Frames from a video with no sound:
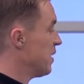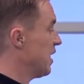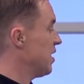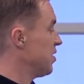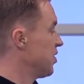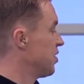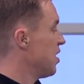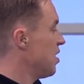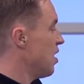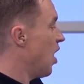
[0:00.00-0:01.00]
minutes.
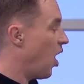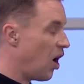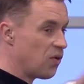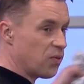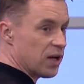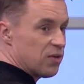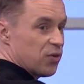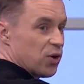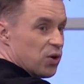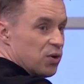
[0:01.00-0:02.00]
Halfway
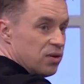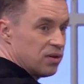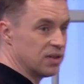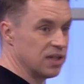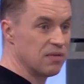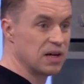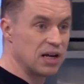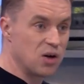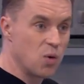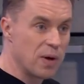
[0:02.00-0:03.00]
through, give it
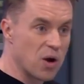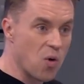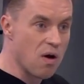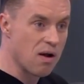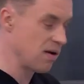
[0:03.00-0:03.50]
a little wiggle,